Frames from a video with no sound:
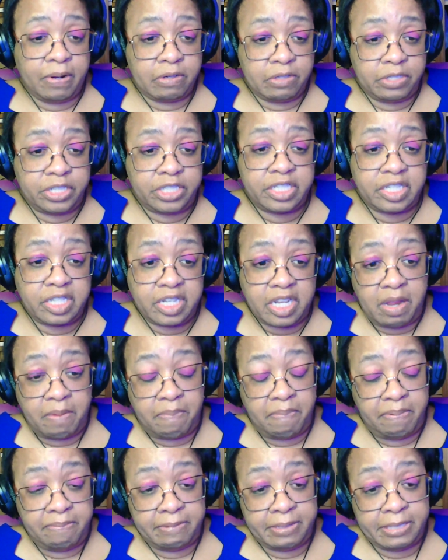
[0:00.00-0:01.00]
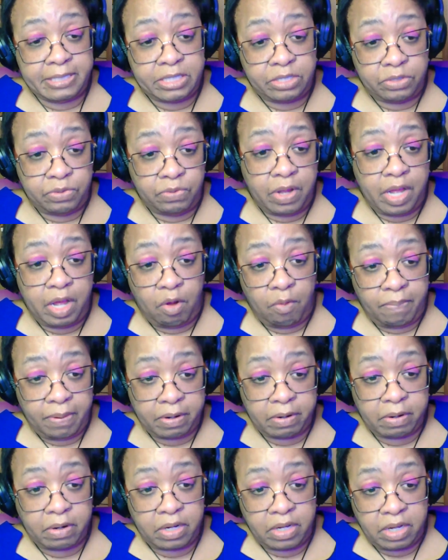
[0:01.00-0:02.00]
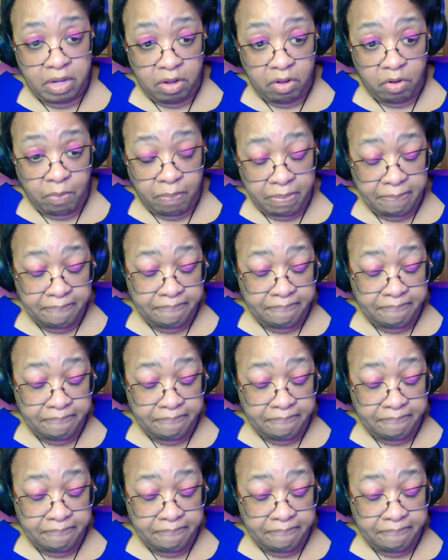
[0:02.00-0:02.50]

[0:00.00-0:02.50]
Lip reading: her sleep and to help her cope.